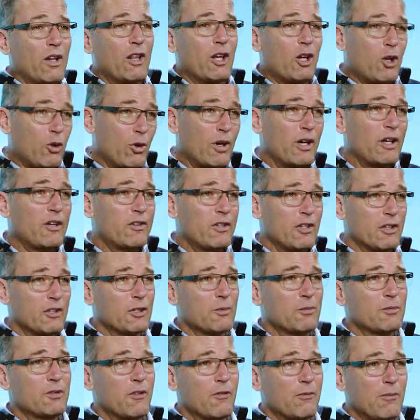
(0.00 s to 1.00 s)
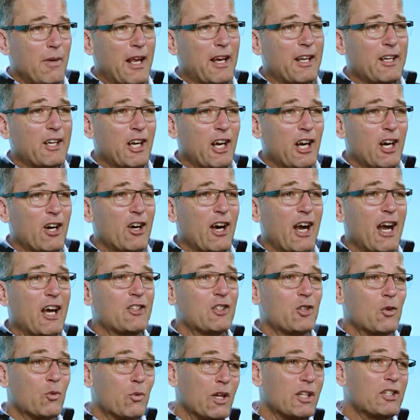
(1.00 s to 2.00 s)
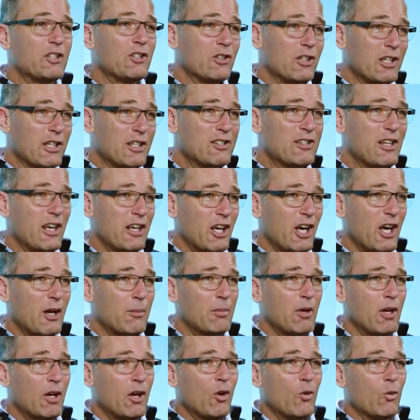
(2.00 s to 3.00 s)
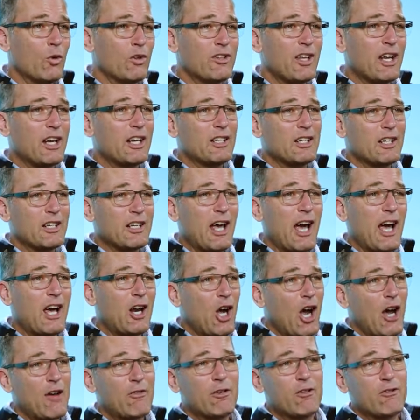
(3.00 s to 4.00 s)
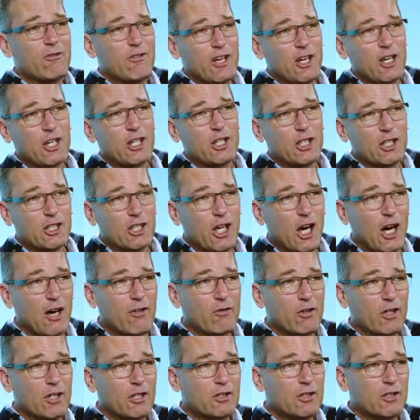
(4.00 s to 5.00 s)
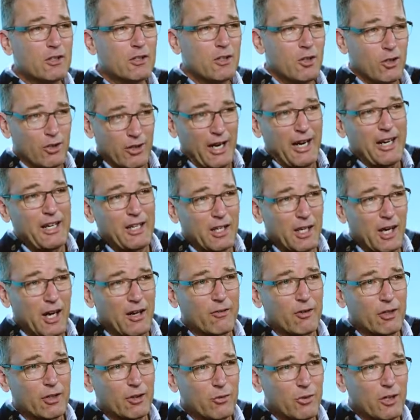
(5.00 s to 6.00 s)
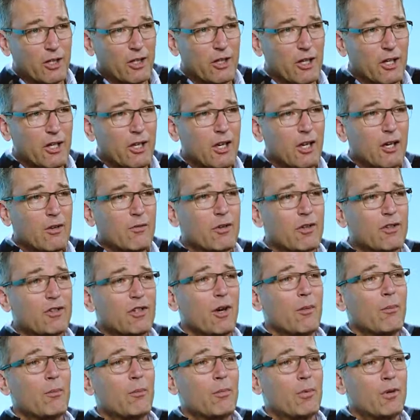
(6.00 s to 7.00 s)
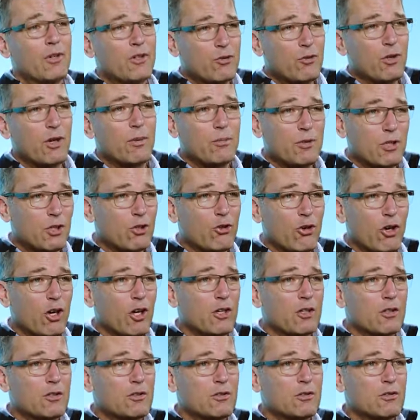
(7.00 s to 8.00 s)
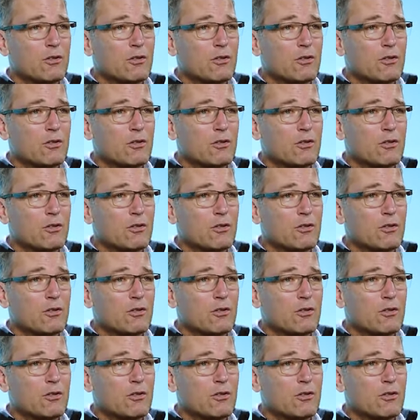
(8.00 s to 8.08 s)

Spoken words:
of the criticisms of Medicare as originally set up was that it did not offer very good coverage, or any coverage really, for some prescription drugs.